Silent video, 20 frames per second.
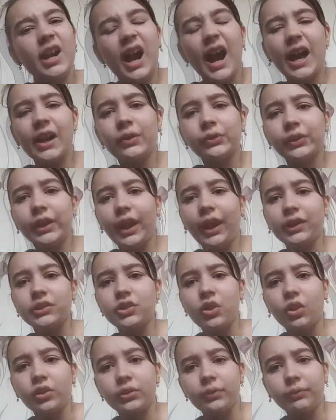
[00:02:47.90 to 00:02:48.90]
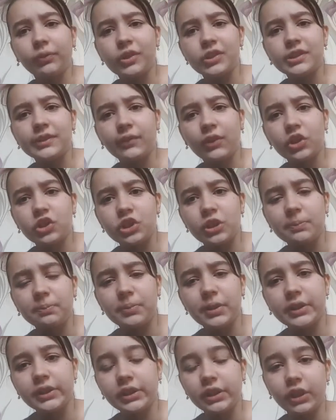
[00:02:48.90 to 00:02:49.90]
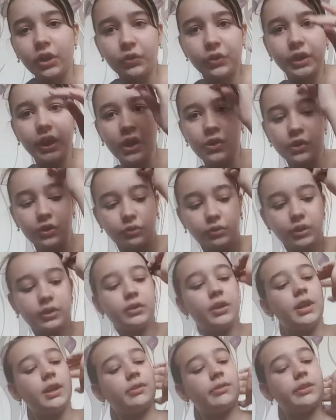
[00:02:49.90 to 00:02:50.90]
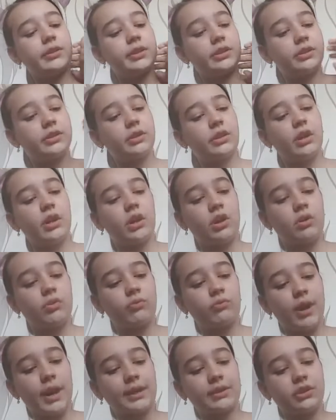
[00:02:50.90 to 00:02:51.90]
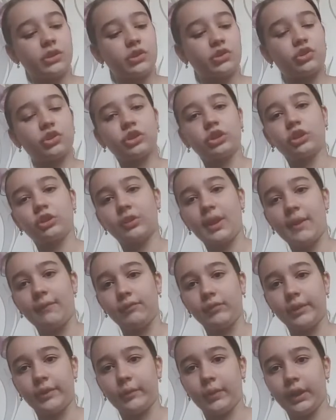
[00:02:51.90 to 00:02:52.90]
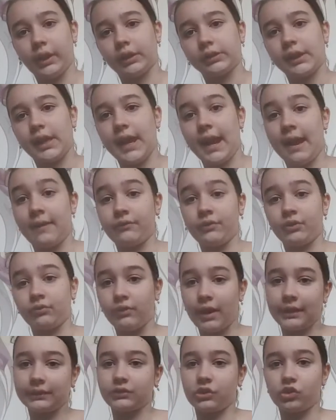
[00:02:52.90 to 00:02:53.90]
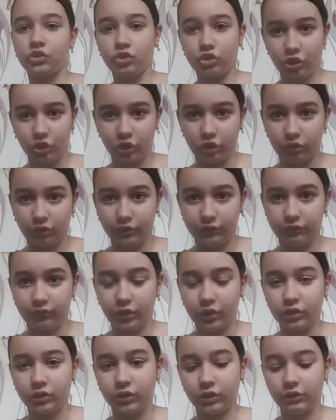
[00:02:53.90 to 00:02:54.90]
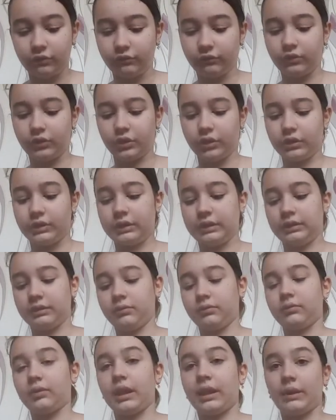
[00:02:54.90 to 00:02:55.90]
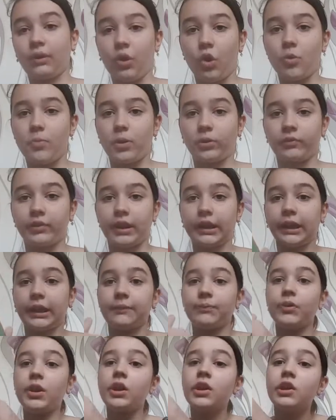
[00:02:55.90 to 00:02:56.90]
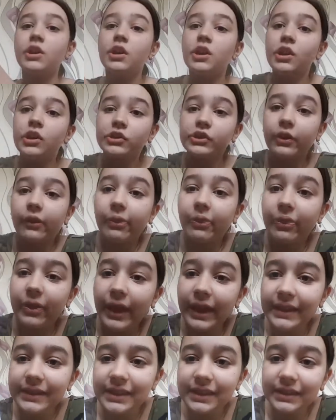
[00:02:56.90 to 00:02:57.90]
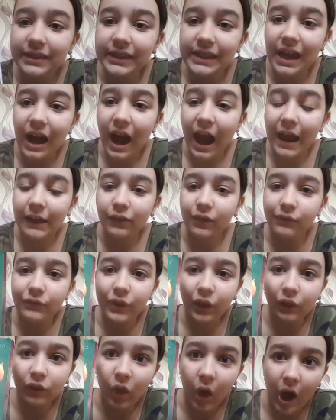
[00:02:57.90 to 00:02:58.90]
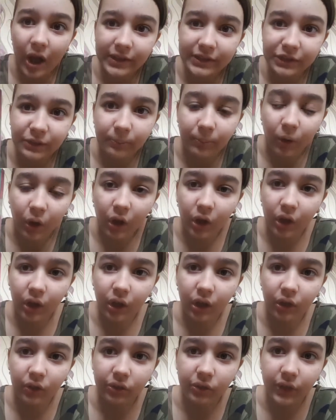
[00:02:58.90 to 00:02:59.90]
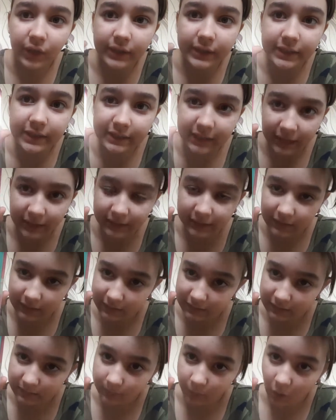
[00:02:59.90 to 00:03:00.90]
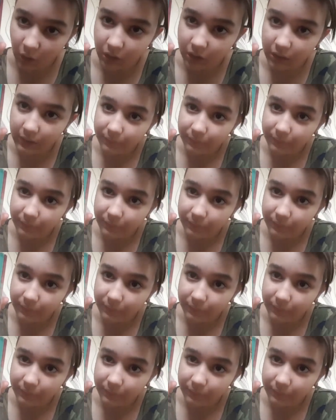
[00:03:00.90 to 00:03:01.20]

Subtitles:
I don't think it's called the first version, but, you know, the other one. This is the Wreck This Journal Everywhere, and I have the Wreck This Journal at home already. So this is the Isle of the Lost book, the Descendants book.